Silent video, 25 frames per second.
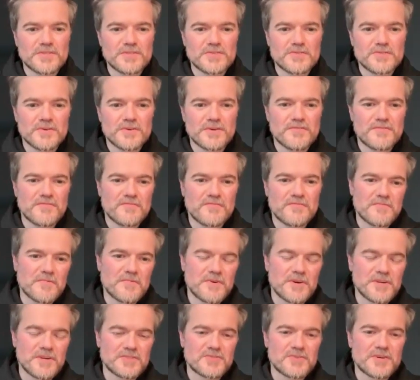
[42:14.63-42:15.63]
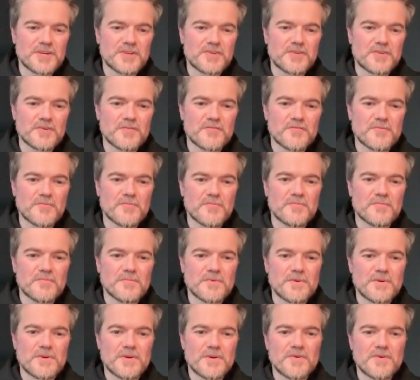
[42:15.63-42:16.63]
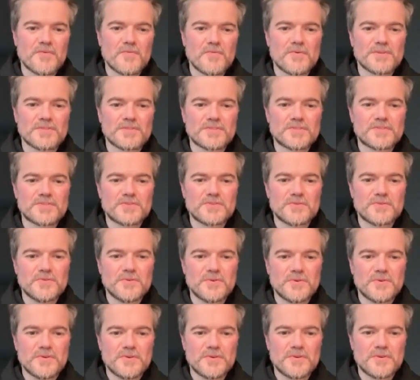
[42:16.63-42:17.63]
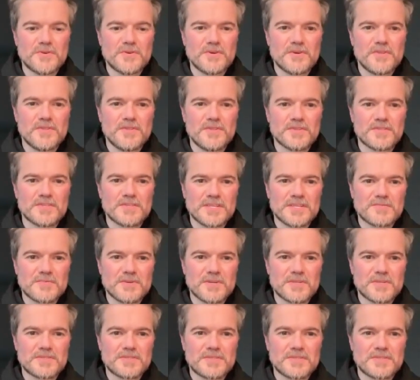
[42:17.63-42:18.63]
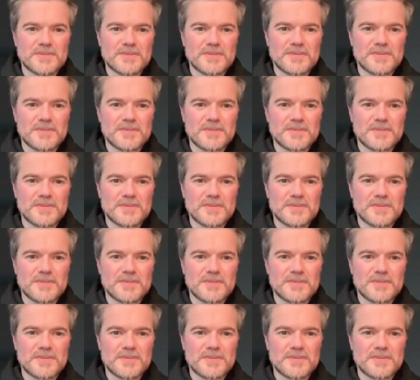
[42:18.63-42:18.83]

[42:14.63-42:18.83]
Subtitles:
So I try and go from 1 to 2 in this aspect.